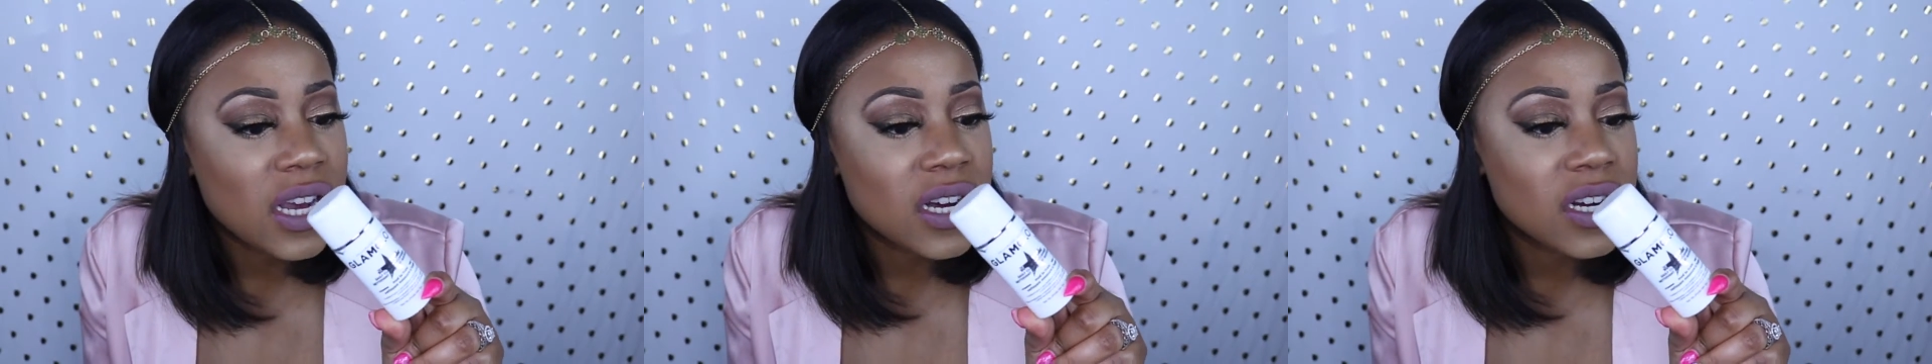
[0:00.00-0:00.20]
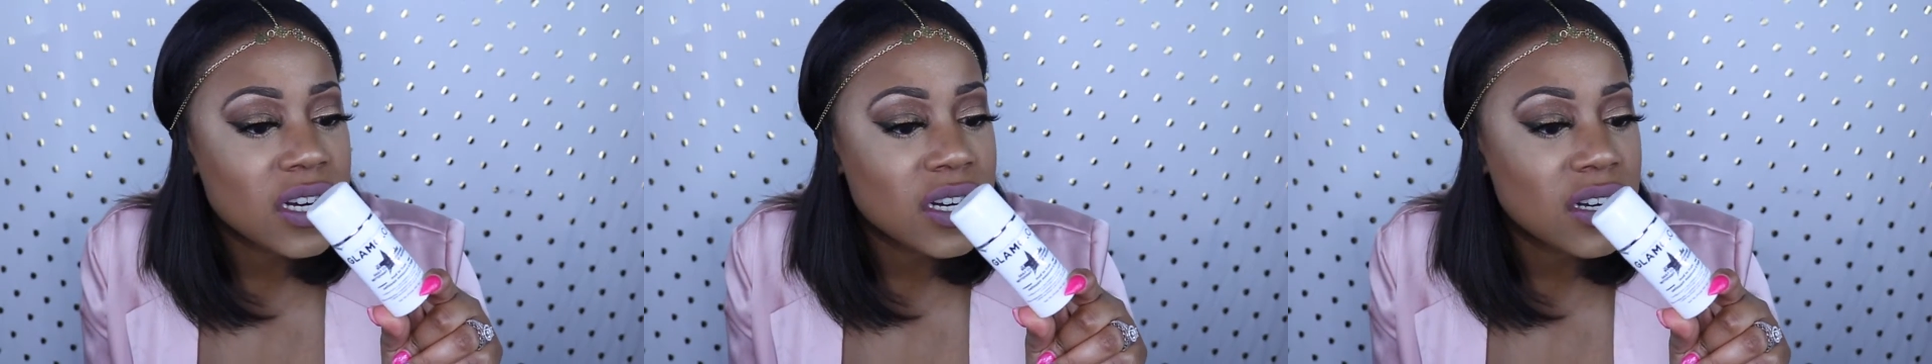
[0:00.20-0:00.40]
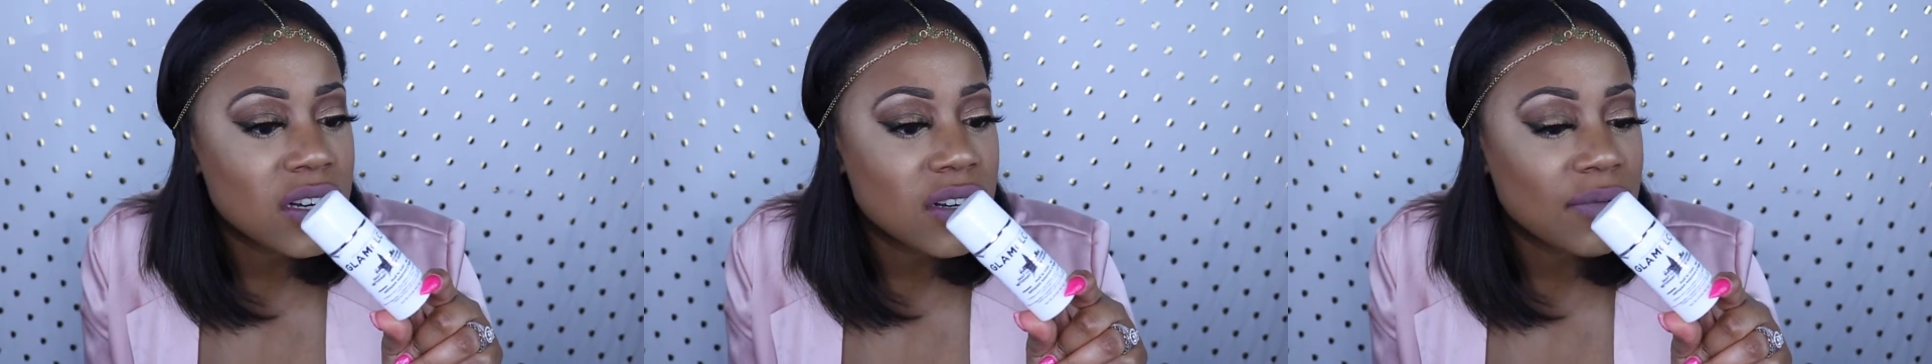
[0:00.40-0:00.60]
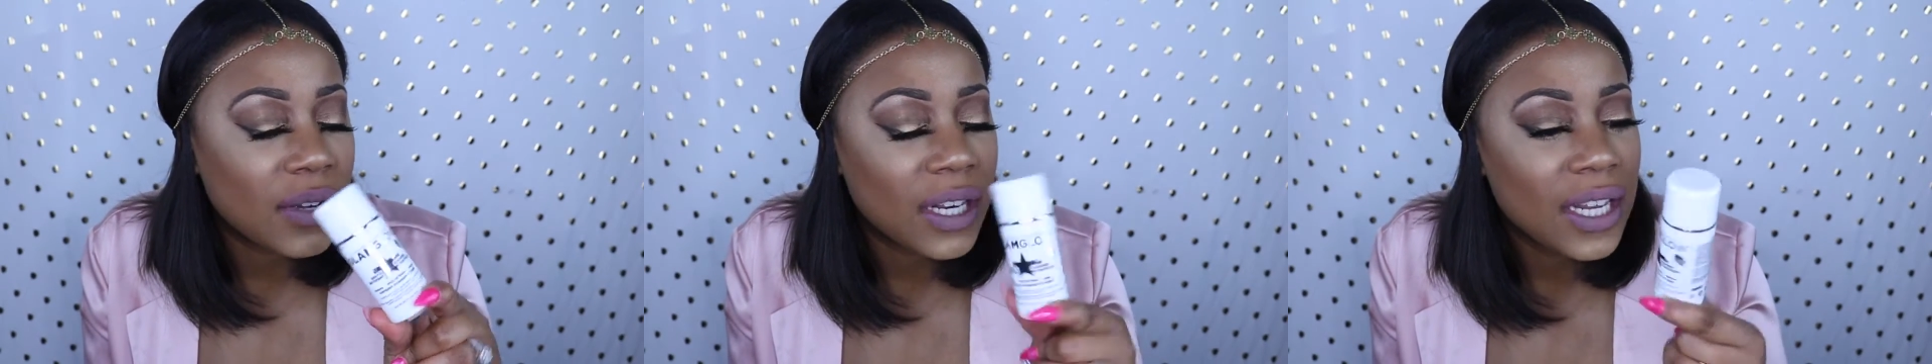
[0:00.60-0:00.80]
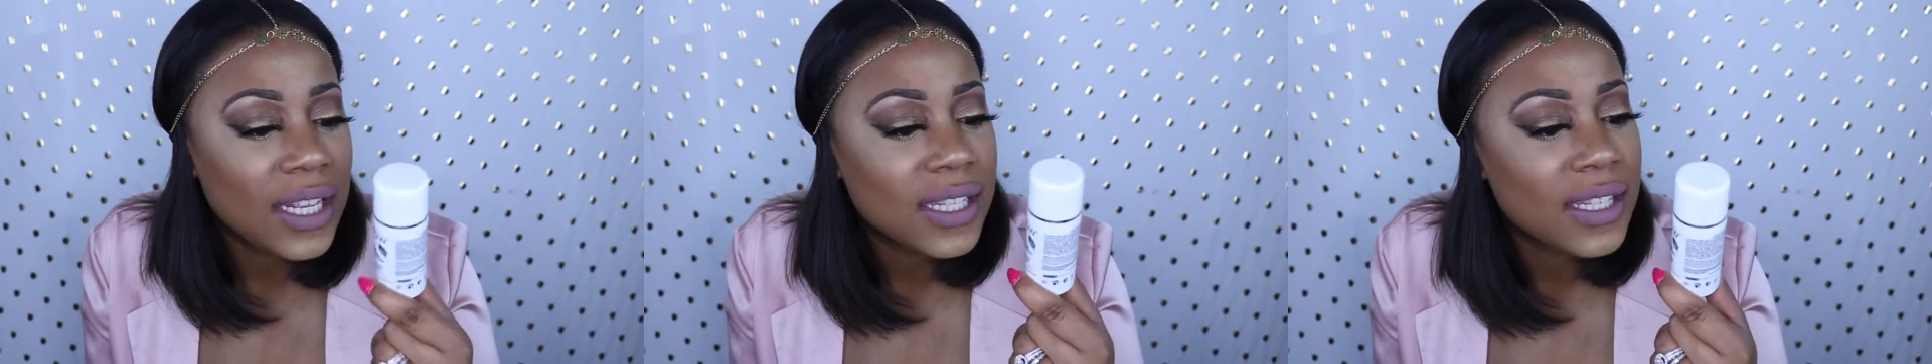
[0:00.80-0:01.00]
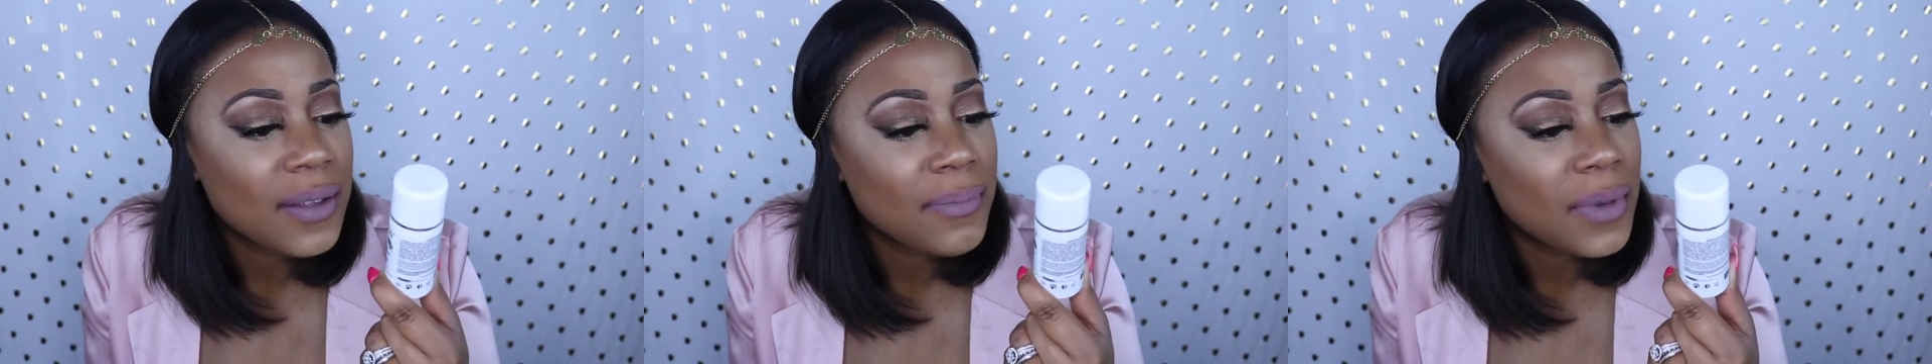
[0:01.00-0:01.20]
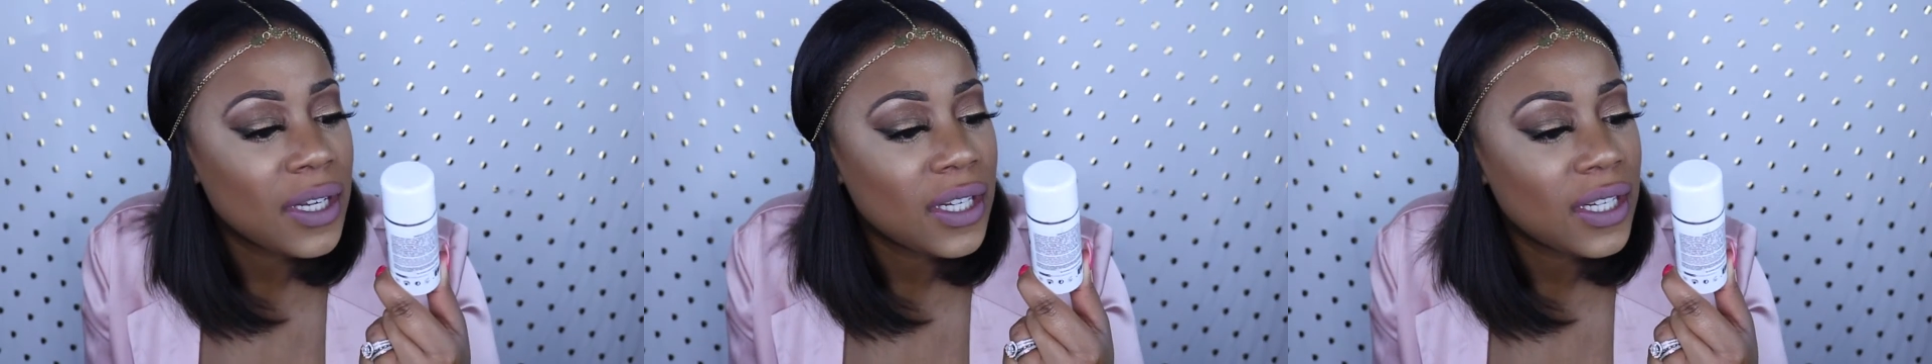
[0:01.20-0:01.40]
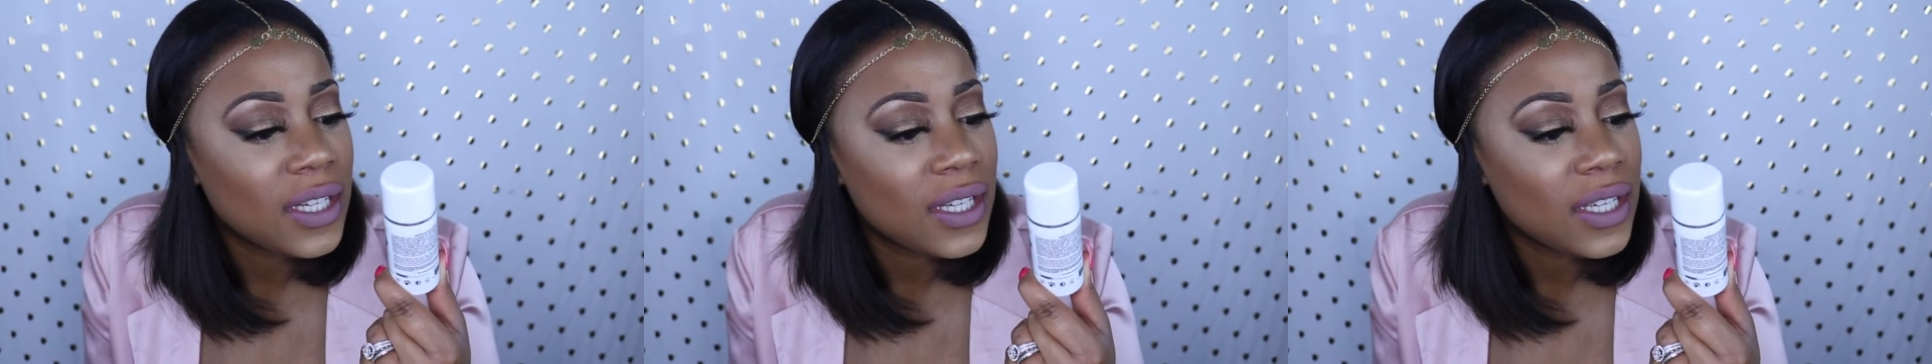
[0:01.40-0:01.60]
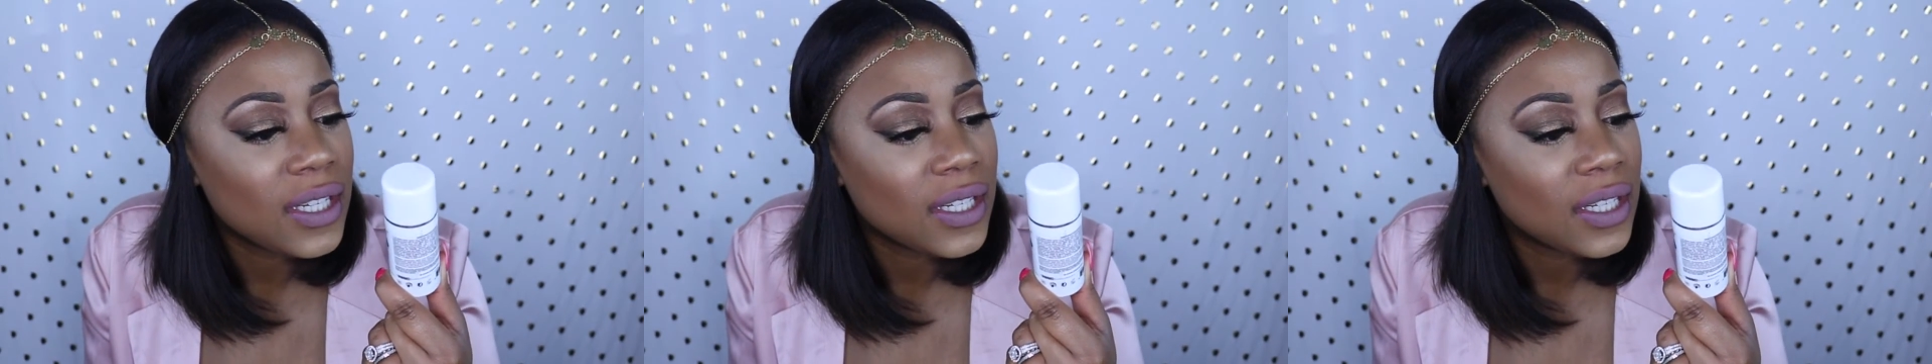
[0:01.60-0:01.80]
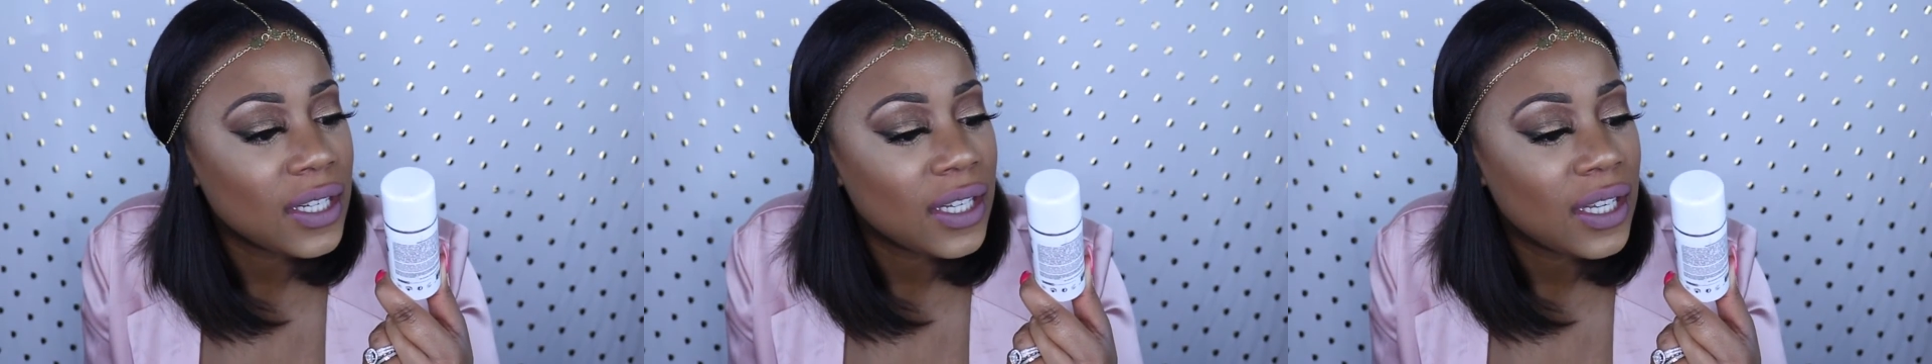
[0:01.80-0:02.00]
Cleansing Mud.